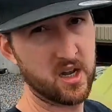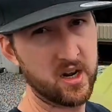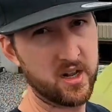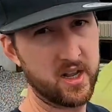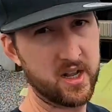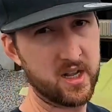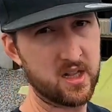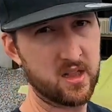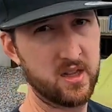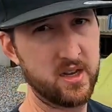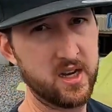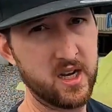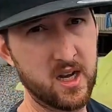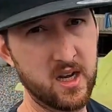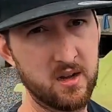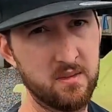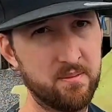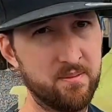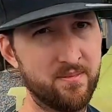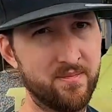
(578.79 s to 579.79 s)
to get cleaned
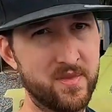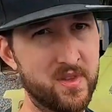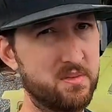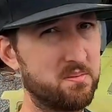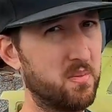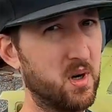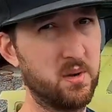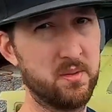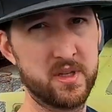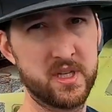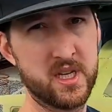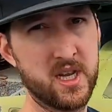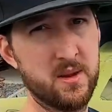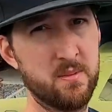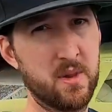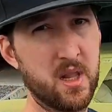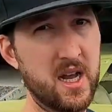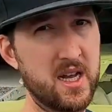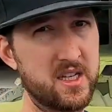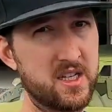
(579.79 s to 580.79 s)
up. It's probably
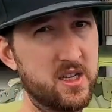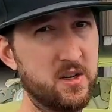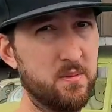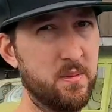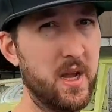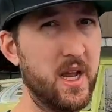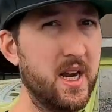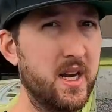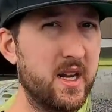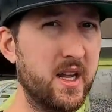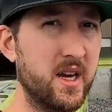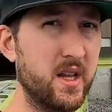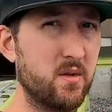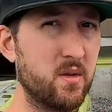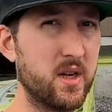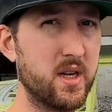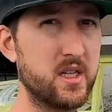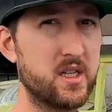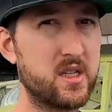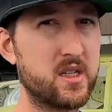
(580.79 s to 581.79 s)
sandblasted and painted
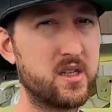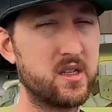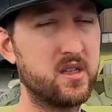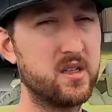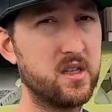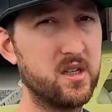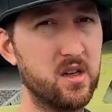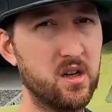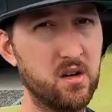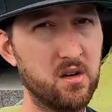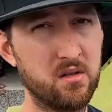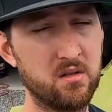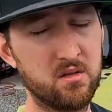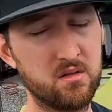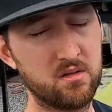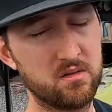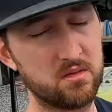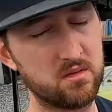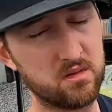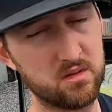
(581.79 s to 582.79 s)
anyways, so
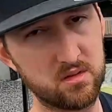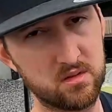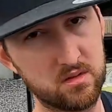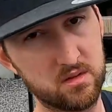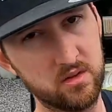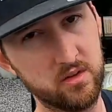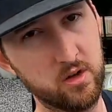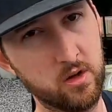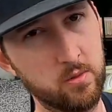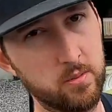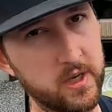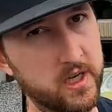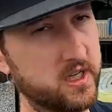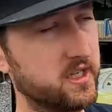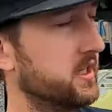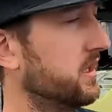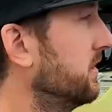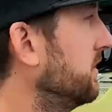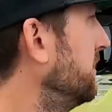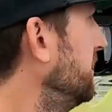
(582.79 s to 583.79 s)
no big
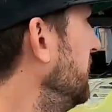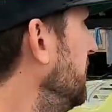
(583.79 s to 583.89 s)
deal.